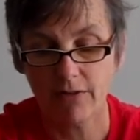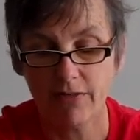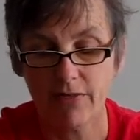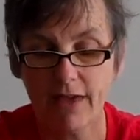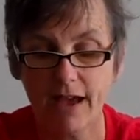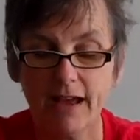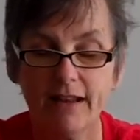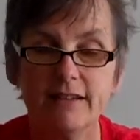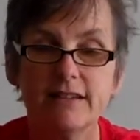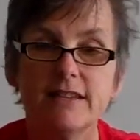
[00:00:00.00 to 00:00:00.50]

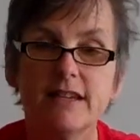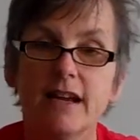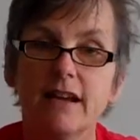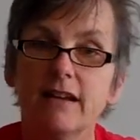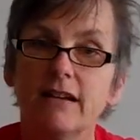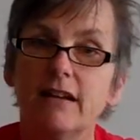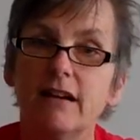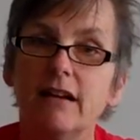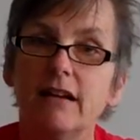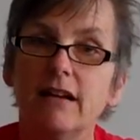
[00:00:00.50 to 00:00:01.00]
that
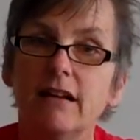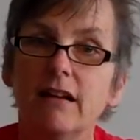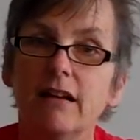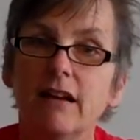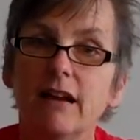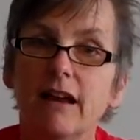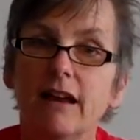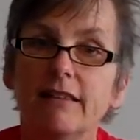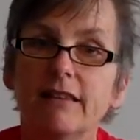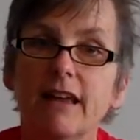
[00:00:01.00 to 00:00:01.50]
data
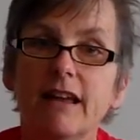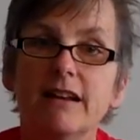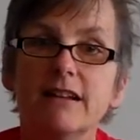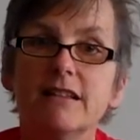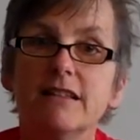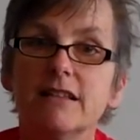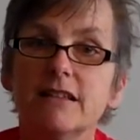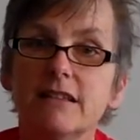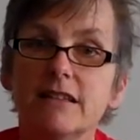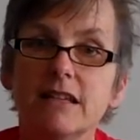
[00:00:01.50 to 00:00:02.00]
and that
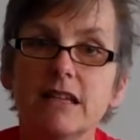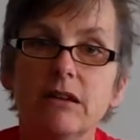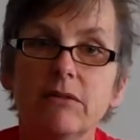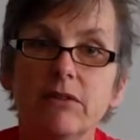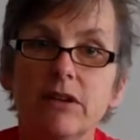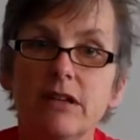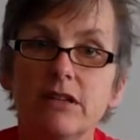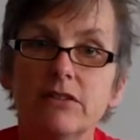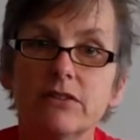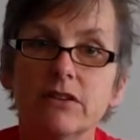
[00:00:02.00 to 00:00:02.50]
existing
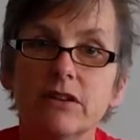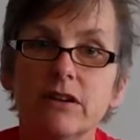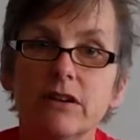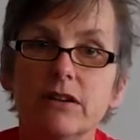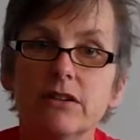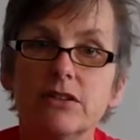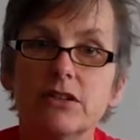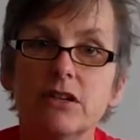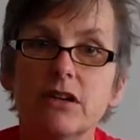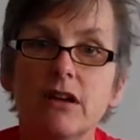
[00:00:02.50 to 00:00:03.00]

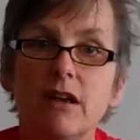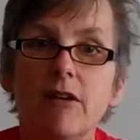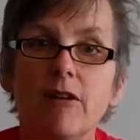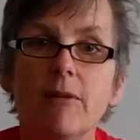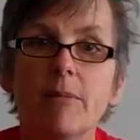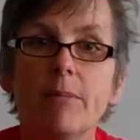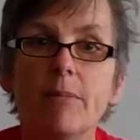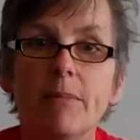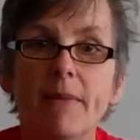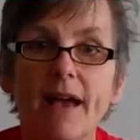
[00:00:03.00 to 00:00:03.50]
research
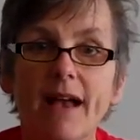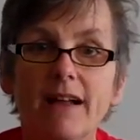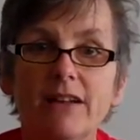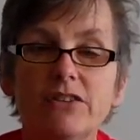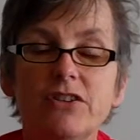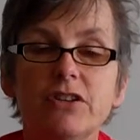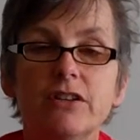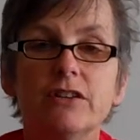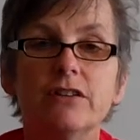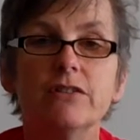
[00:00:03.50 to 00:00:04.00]

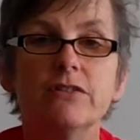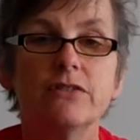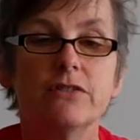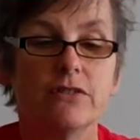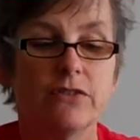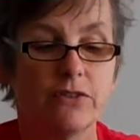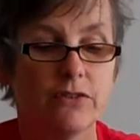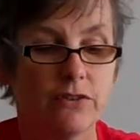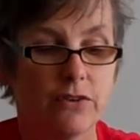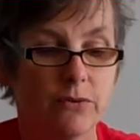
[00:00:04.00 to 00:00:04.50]
matches
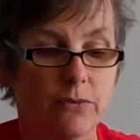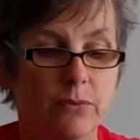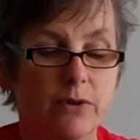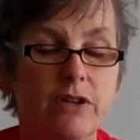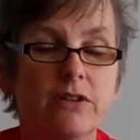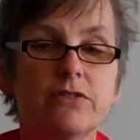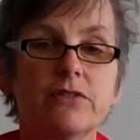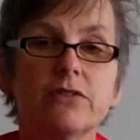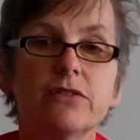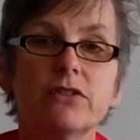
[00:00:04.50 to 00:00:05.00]
the
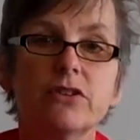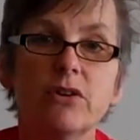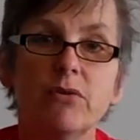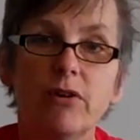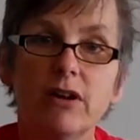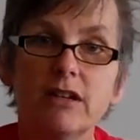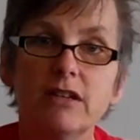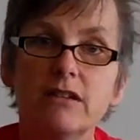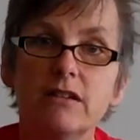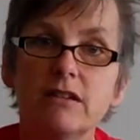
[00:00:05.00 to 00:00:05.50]
research
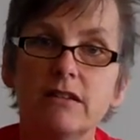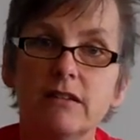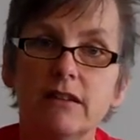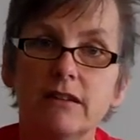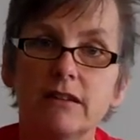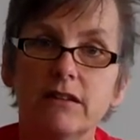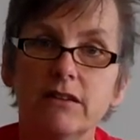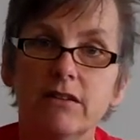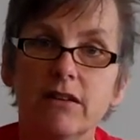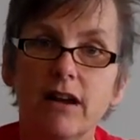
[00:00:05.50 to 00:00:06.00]
question
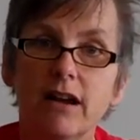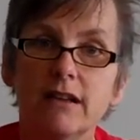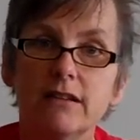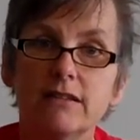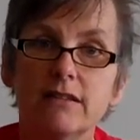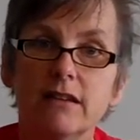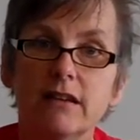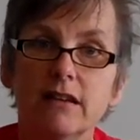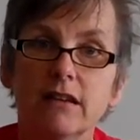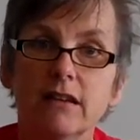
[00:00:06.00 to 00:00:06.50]
that you're
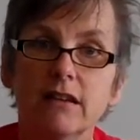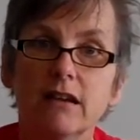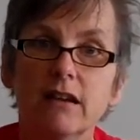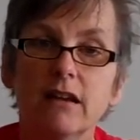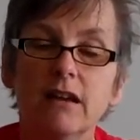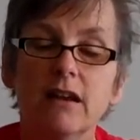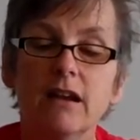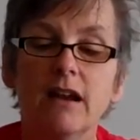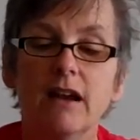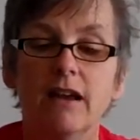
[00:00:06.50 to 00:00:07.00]
asking
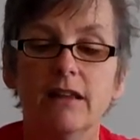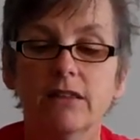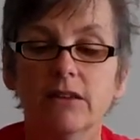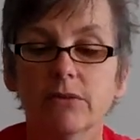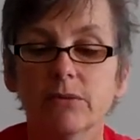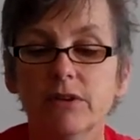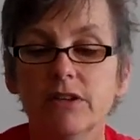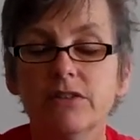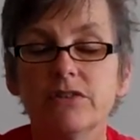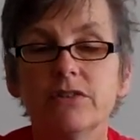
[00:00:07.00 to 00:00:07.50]
and the
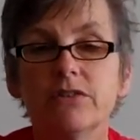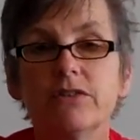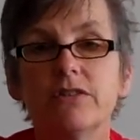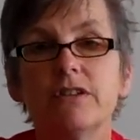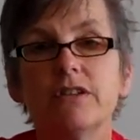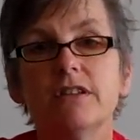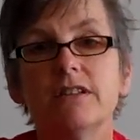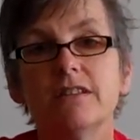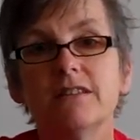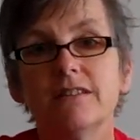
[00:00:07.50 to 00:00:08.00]

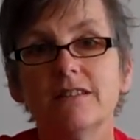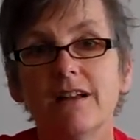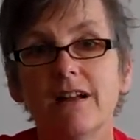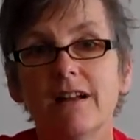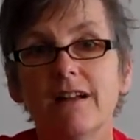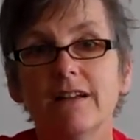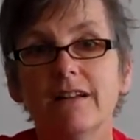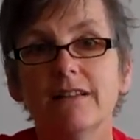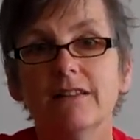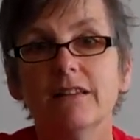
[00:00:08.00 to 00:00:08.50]
research
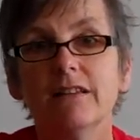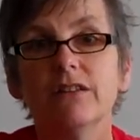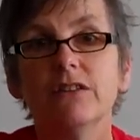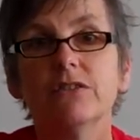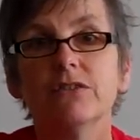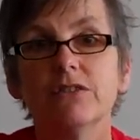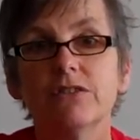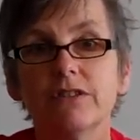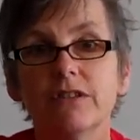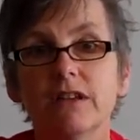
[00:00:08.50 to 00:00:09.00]
design that
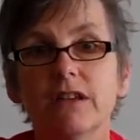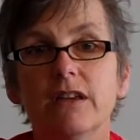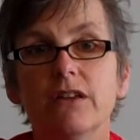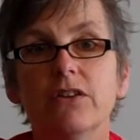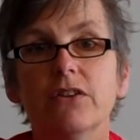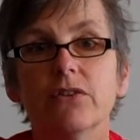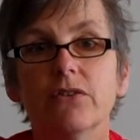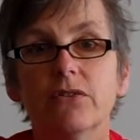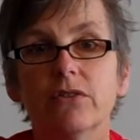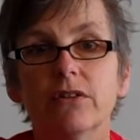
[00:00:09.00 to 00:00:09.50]
you're
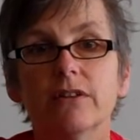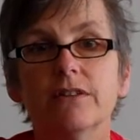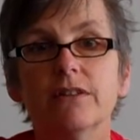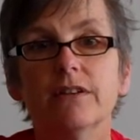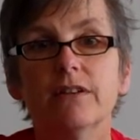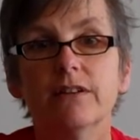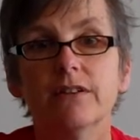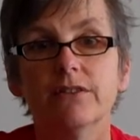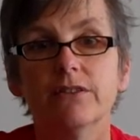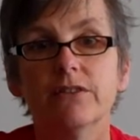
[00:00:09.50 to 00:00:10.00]
saying you're going to
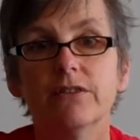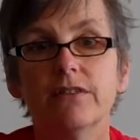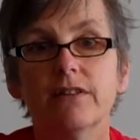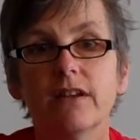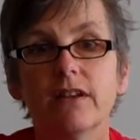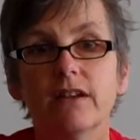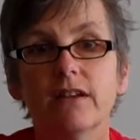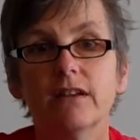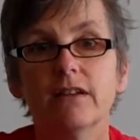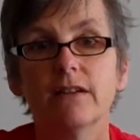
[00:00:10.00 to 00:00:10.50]

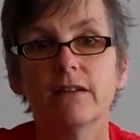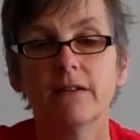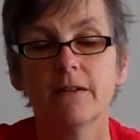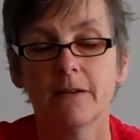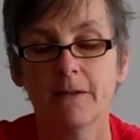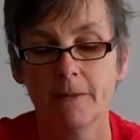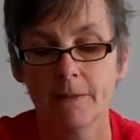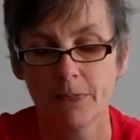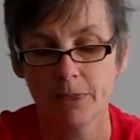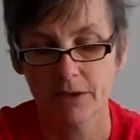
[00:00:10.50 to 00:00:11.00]
undertake.
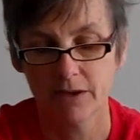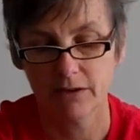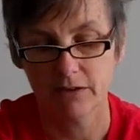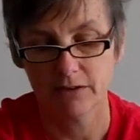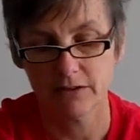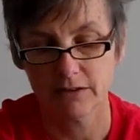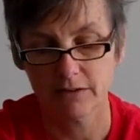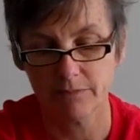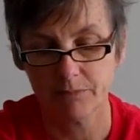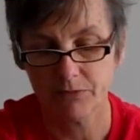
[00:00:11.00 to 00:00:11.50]

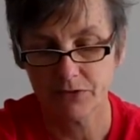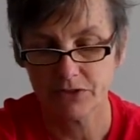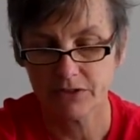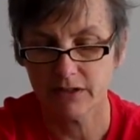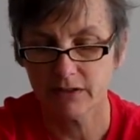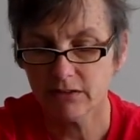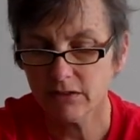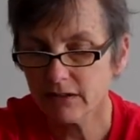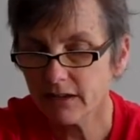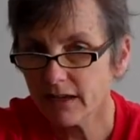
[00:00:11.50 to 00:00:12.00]
A
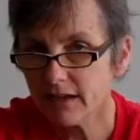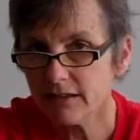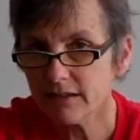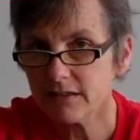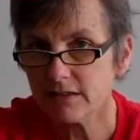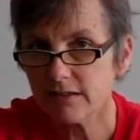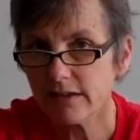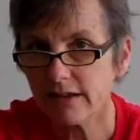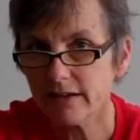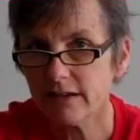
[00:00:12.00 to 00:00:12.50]
single case
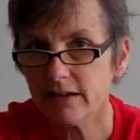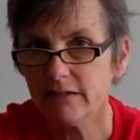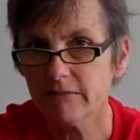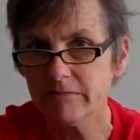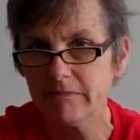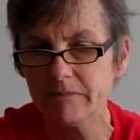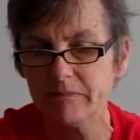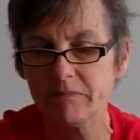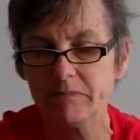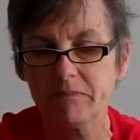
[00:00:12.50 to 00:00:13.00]
study,
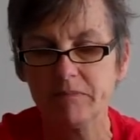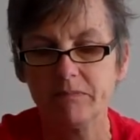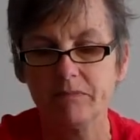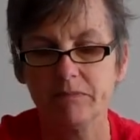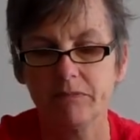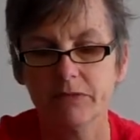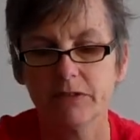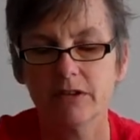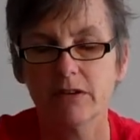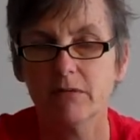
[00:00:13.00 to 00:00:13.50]

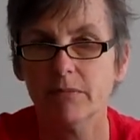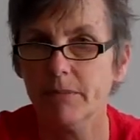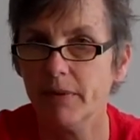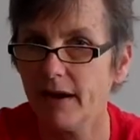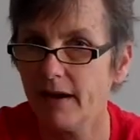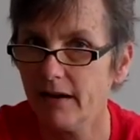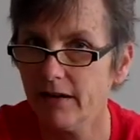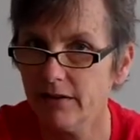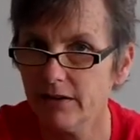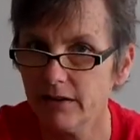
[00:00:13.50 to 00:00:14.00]

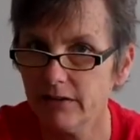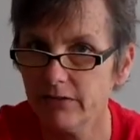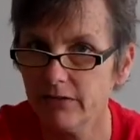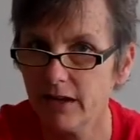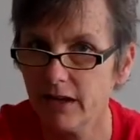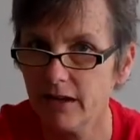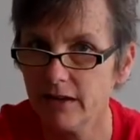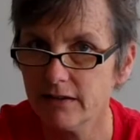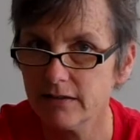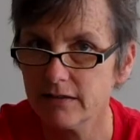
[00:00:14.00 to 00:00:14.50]
comparative
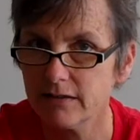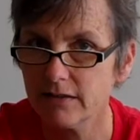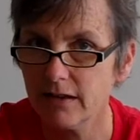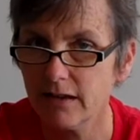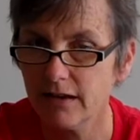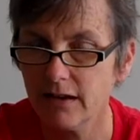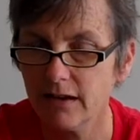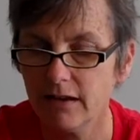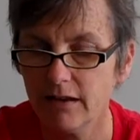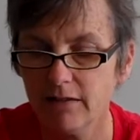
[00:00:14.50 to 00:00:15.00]
case
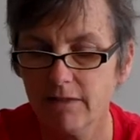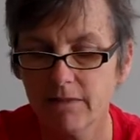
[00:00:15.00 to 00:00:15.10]
study,